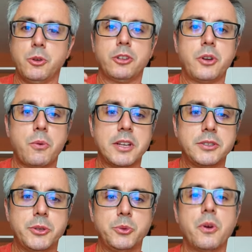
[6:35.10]
do not
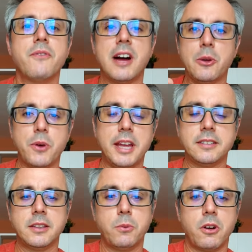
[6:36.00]
request you to evaluate
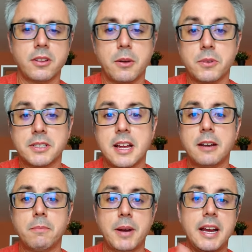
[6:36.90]
the work that was
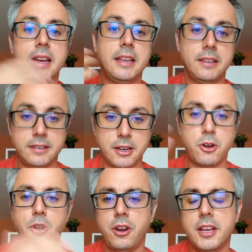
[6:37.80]
done by the
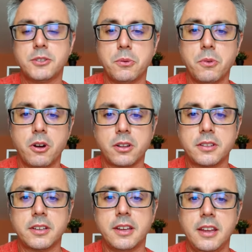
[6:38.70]
colleagues who
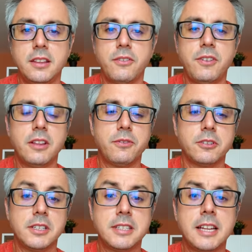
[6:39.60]
worked in the field for
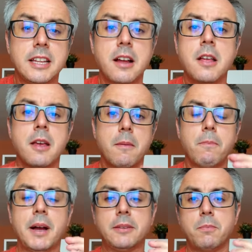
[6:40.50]
this data,
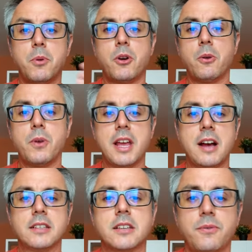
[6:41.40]
but more we
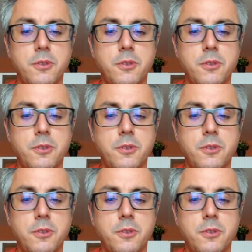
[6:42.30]
ask